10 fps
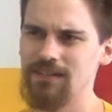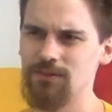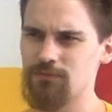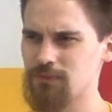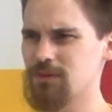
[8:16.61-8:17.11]
Do
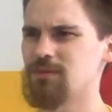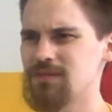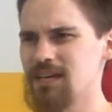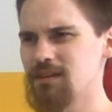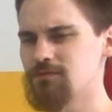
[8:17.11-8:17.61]
that for
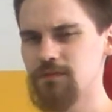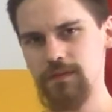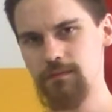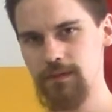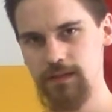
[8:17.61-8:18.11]
10,
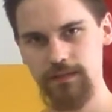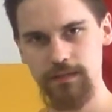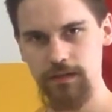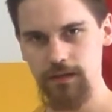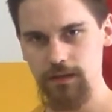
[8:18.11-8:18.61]
15 minutes.